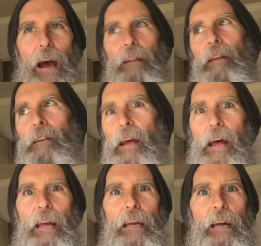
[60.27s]
back
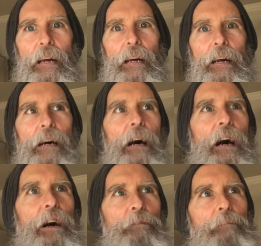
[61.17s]
today.
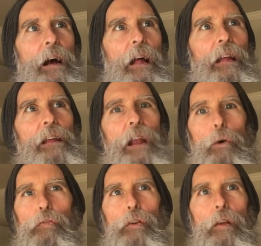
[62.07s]
You
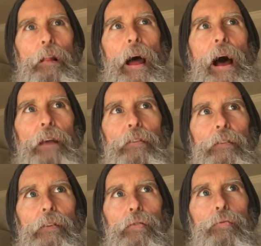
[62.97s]
know, for the
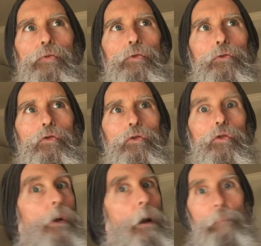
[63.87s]
last,
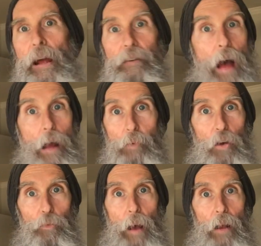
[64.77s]
man, time
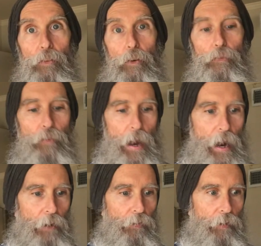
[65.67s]
goes by so
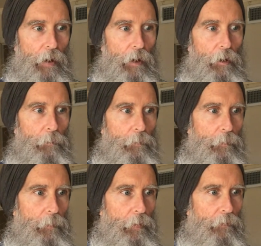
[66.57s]
fast.
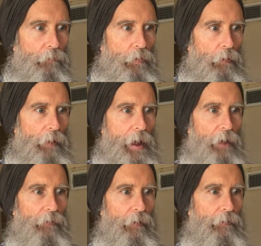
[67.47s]
For the
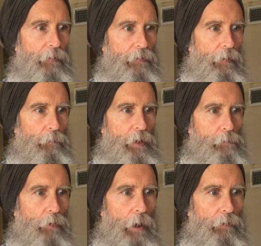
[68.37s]
last, let's see,
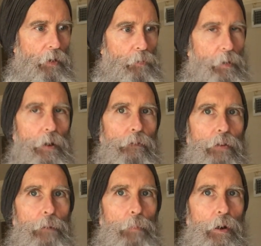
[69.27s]
September, October,
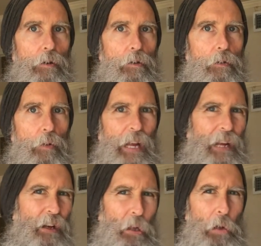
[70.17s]
November, we're
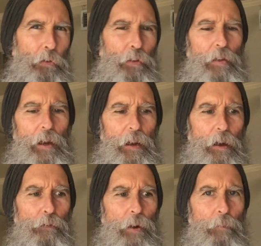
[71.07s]
getting close to the end of
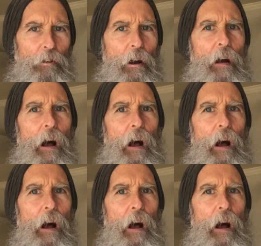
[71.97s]
November.